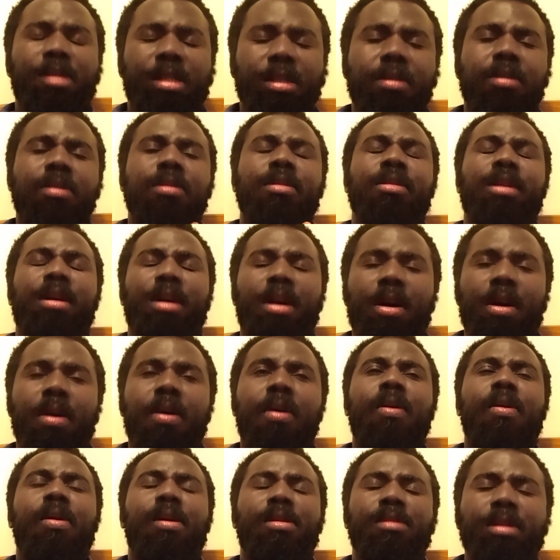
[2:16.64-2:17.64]
I
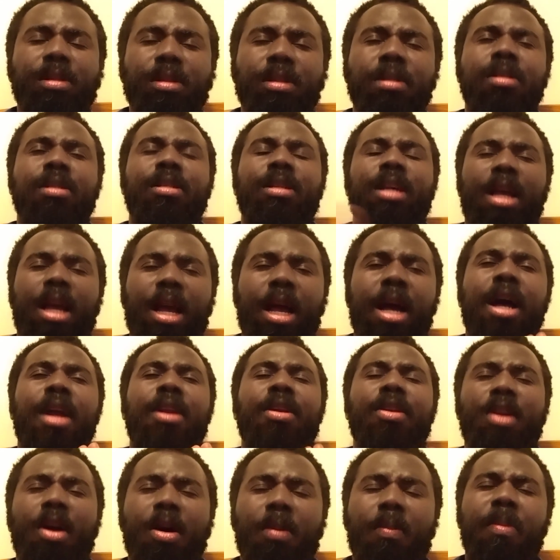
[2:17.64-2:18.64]

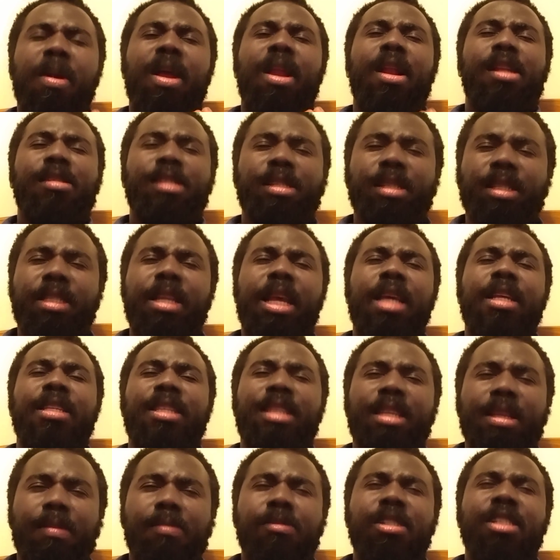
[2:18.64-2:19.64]
know, man, they
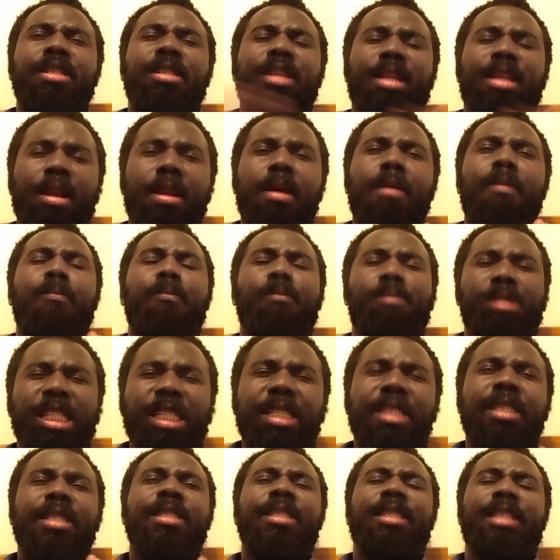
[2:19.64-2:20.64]
seem like the
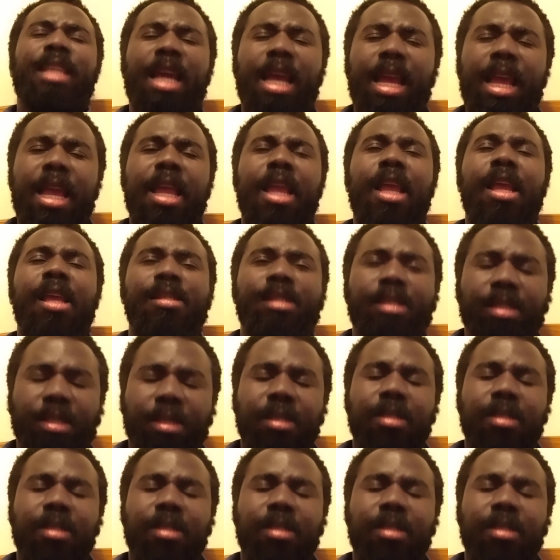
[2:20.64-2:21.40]
best day.